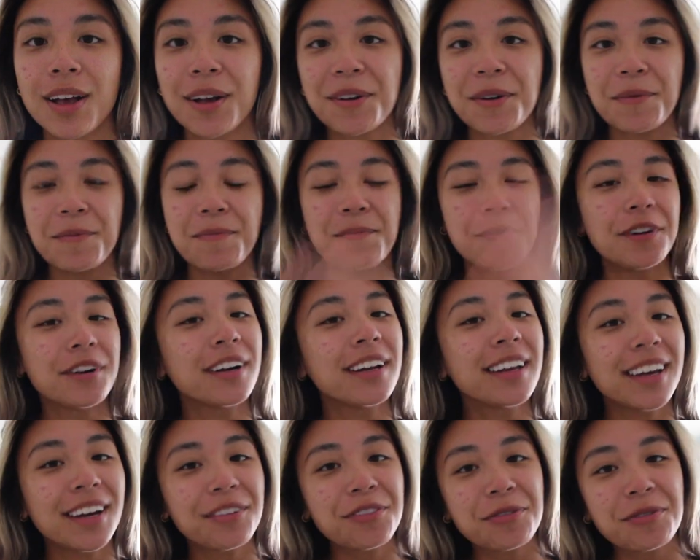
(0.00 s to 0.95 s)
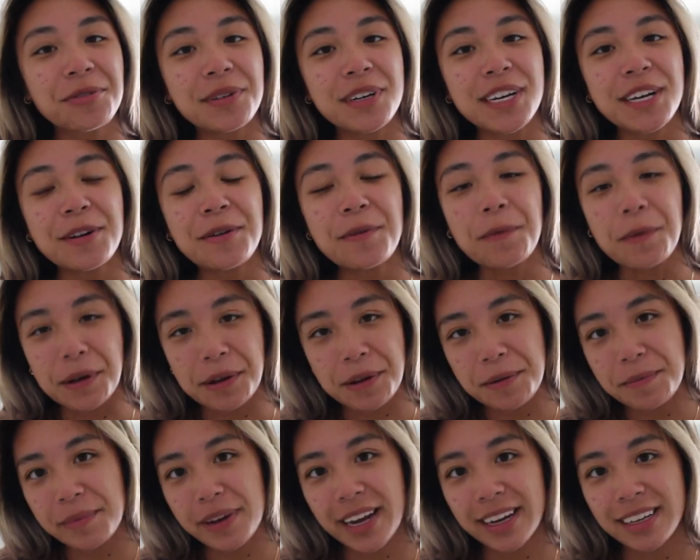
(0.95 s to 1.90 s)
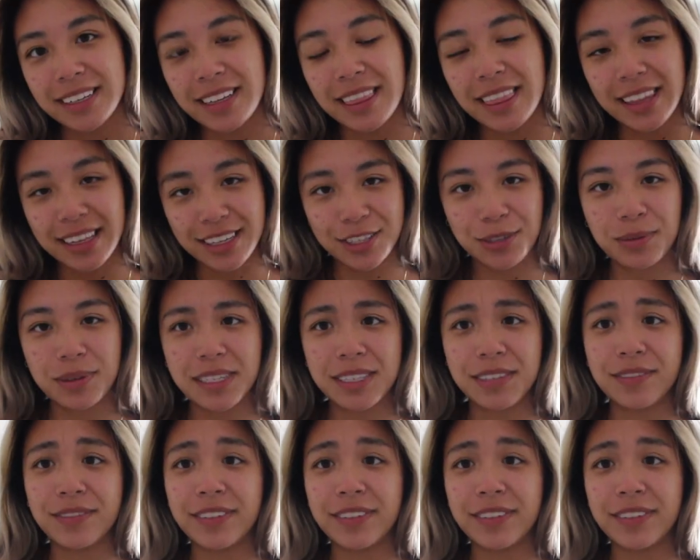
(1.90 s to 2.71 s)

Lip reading: Good morning, everyone. Welcome back to this week's